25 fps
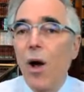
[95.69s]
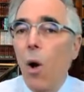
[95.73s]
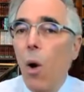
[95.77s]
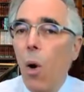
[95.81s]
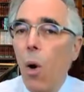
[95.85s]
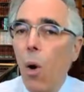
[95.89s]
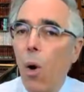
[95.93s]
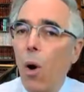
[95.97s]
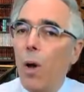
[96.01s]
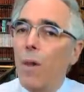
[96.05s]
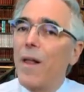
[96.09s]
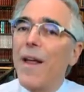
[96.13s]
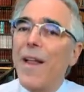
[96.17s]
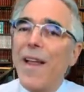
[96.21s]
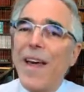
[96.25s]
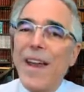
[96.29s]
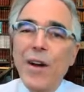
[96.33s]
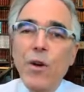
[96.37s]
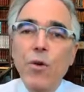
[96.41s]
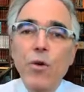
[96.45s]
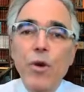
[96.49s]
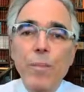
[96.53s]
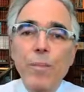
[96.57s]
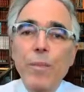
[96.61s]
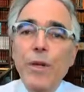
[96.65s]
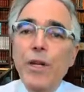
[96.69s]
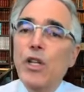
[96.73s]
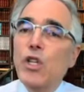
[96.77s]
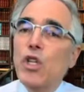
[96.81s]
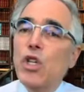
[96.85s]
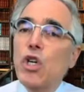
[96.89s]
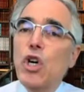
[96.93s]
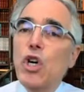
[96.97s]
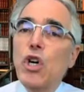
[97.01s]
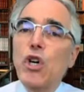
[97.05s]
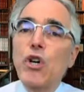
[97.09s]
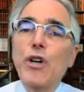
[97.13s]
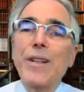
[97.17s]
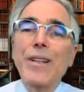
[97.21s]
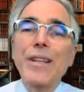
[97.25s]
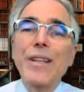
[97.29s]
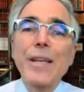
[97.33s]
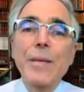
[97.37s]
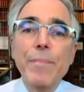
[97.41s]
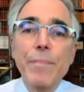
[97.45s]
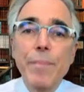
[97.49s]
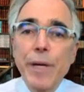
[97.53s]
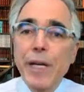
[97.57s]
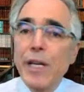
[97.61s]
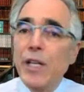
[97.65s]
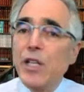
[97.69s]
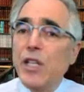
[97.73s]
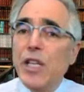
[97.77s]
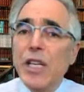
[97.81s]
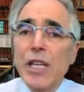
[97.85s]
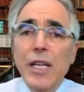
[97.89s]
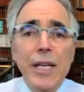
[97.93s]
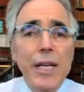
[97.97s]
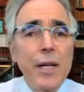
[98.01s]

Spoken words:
All of that equipment is currently busy.